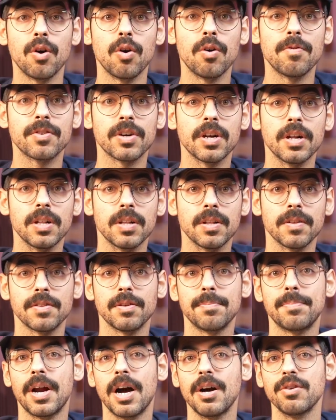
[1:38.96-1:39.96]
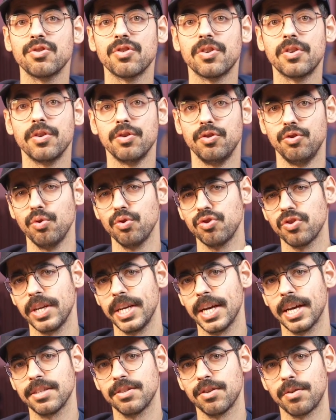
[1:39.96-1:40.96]
Overall, the browser usually
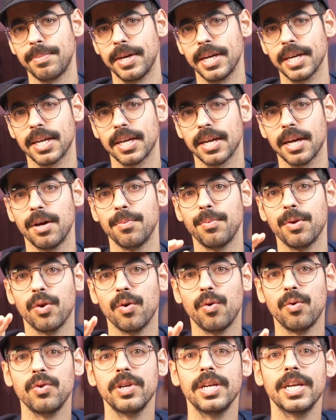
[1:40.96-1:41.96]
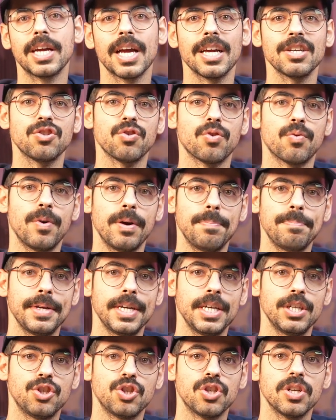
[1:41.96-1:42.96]
has your back and will only cache your web
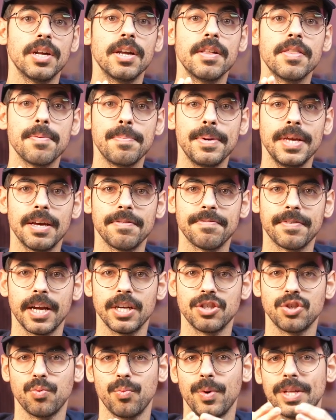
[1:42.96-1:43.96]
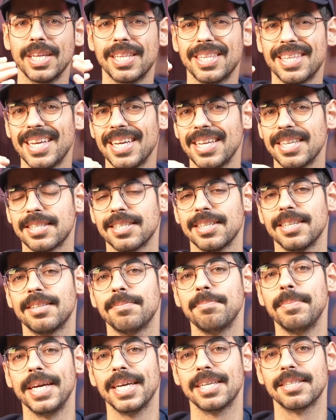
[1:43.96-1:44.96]
page in the BFCache when it thinks it
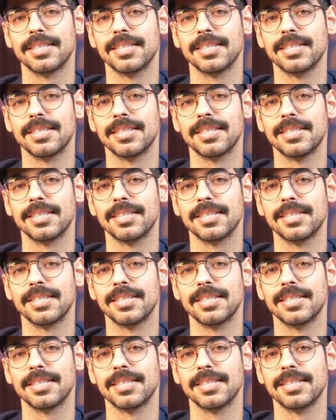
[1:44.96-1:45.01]
makes